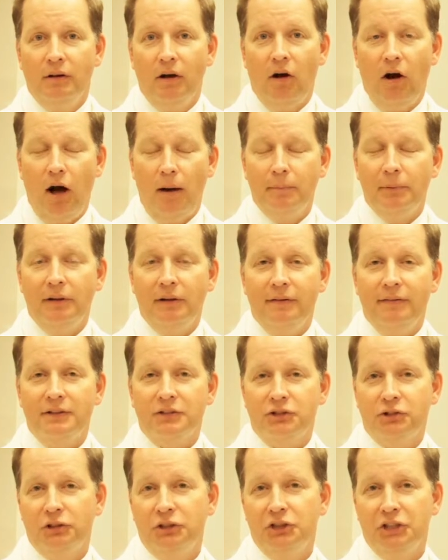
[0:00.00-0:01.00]
Commonly, the
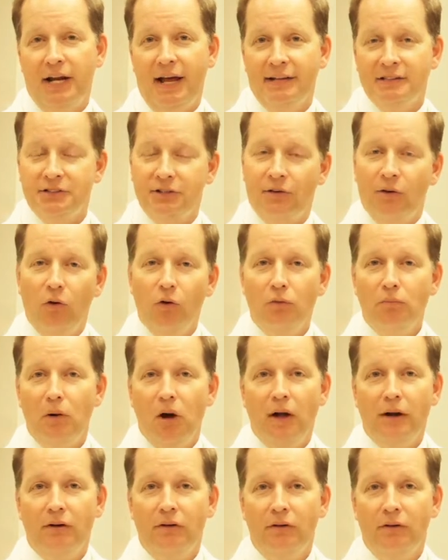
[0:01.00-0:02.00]
surgeon has their own
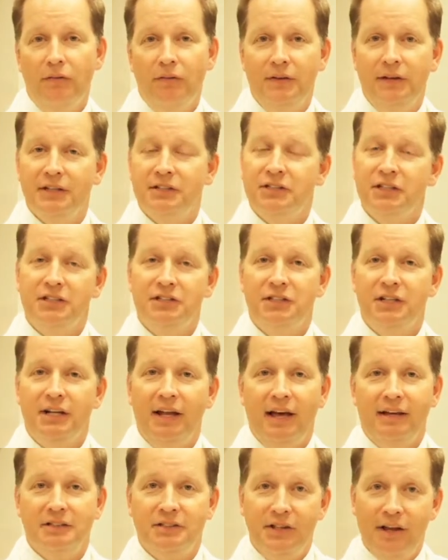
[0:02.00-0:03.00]
monitor, the assistant
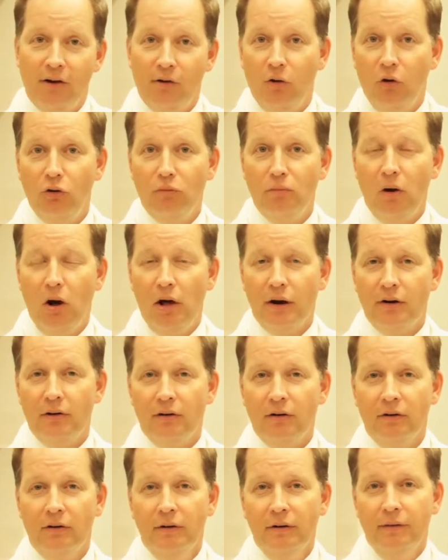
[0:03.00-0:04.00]
has their own
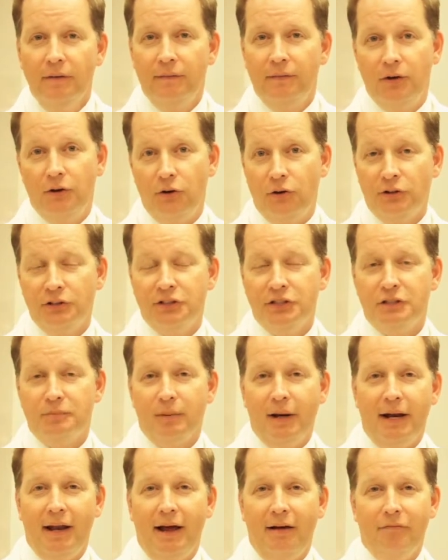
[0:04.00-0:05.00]
monitor, the nurses
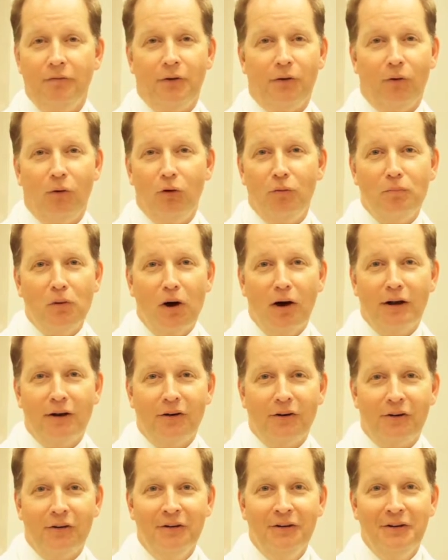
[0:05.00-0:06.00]
might have their own
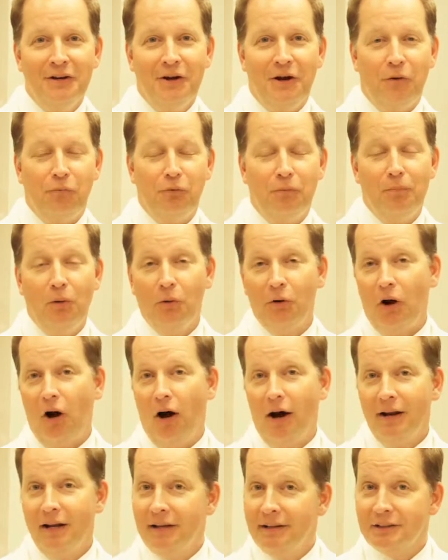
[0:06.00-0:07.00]
monitor, a remote
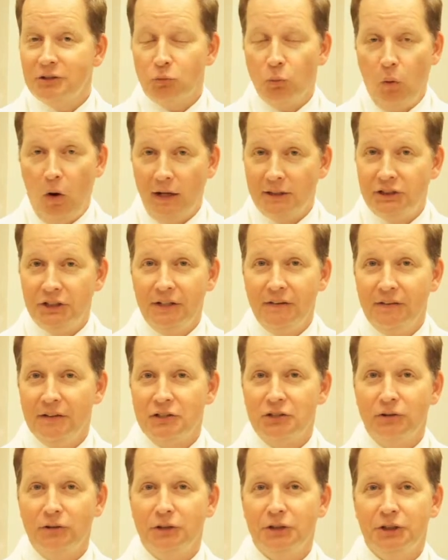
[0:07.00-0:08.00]
audience watching the
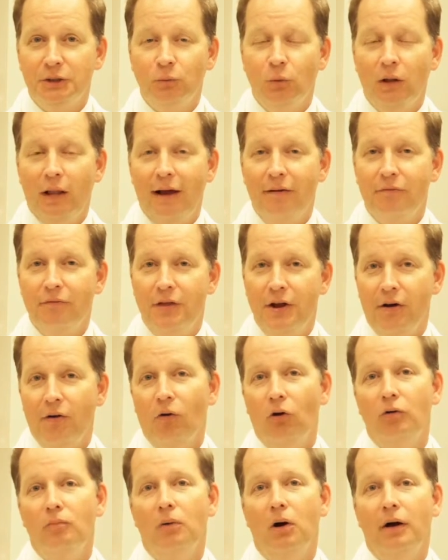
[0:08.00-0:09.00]
surgery will have their
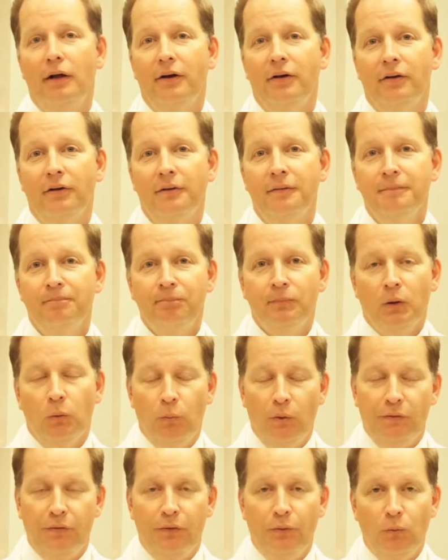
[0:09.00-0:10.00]
own monitor.
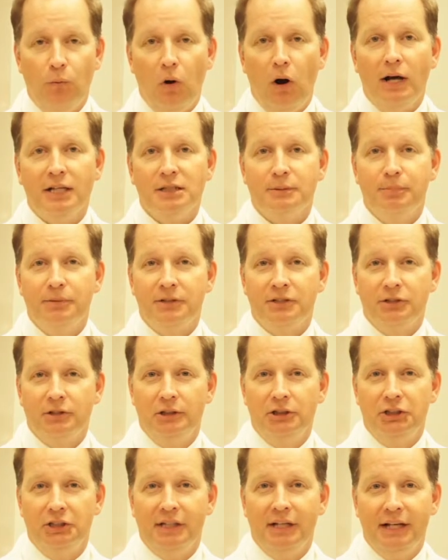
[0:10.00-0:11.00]
With the WASP, the
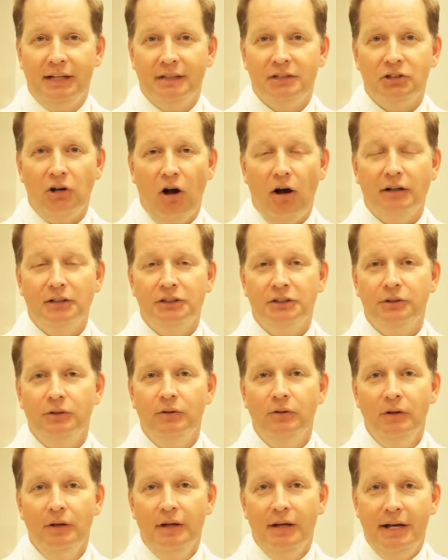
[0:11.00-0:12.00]
surgeon can talk
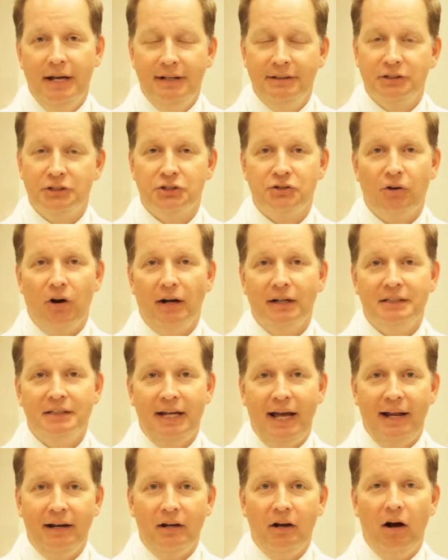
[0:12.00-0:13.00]
to, instruct,
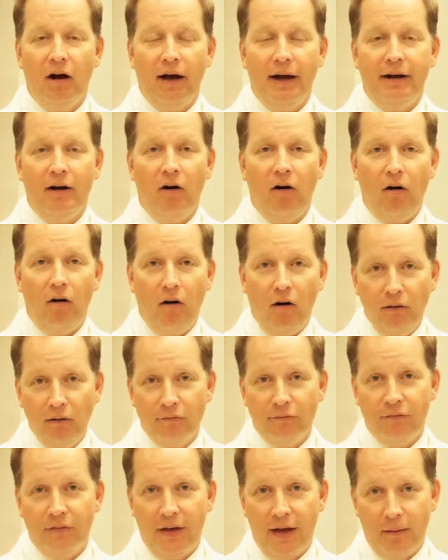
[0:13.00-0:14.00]
and guide all
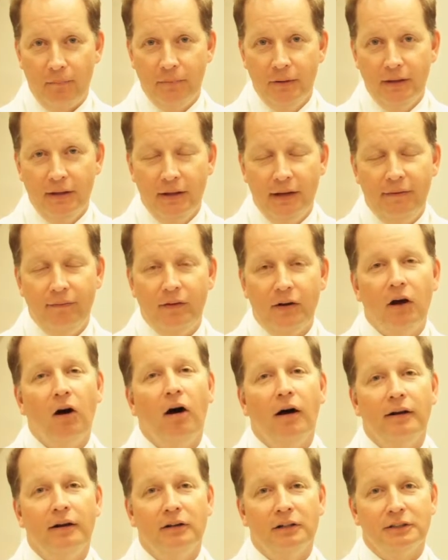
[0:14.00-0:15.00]
of them in the
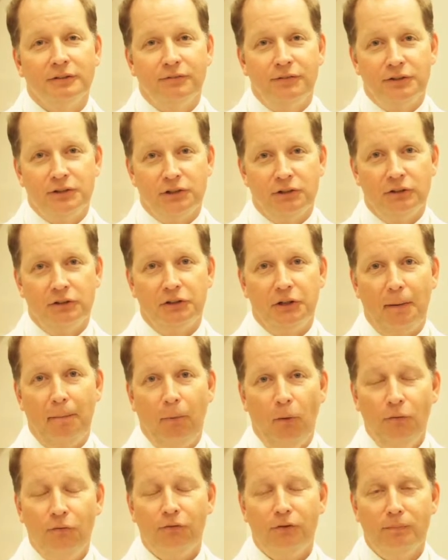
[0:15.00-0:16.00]
conduct of the surgery,
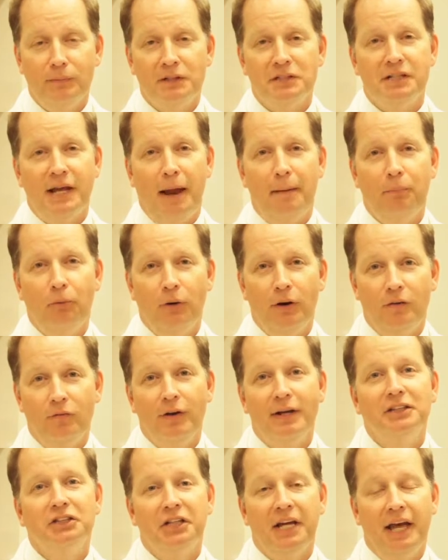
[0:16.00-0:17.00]
both from the standpoint of
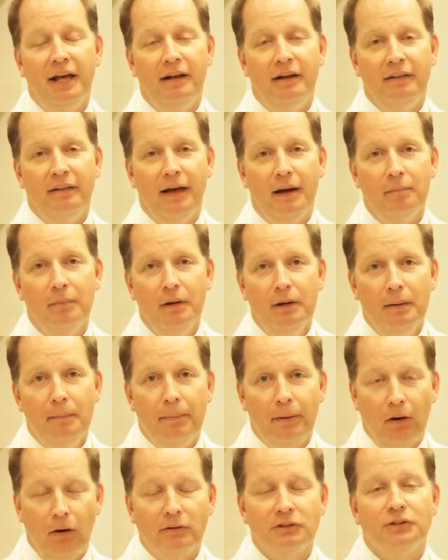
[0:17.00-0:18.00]
educating them,
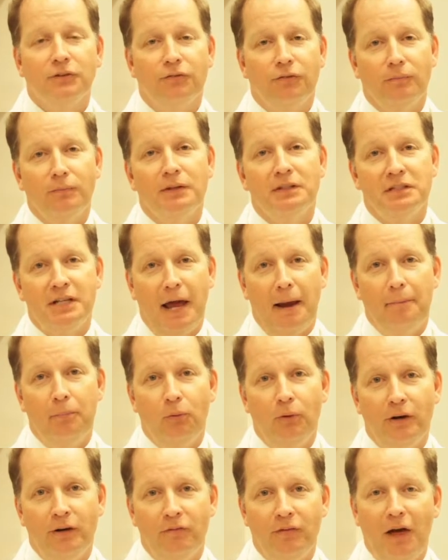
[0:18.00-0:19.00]
but also from the
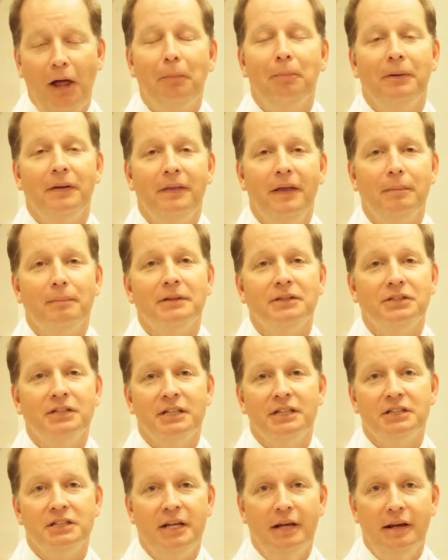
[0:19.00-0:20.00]
standpoint of helping them
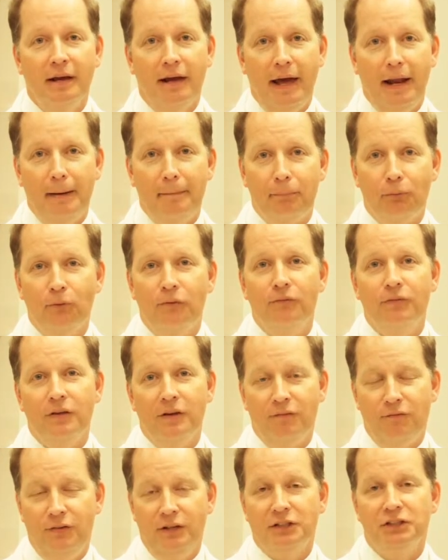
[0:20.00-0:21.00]
assist and improve the
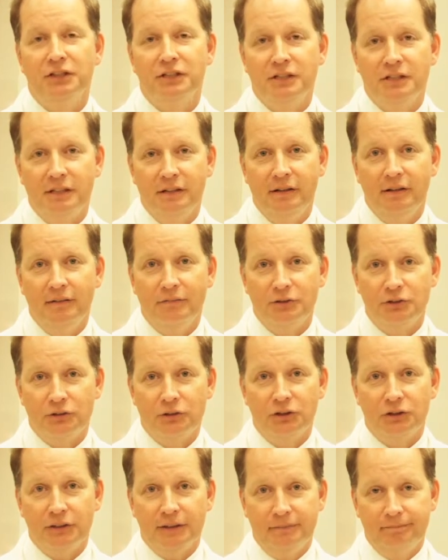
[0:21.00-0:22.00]
efficiency of
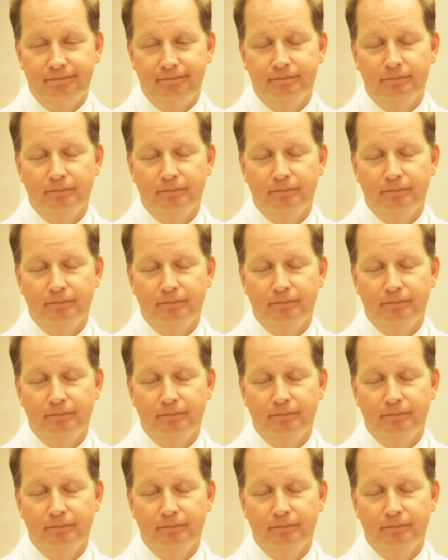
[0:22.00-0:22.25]
surgery.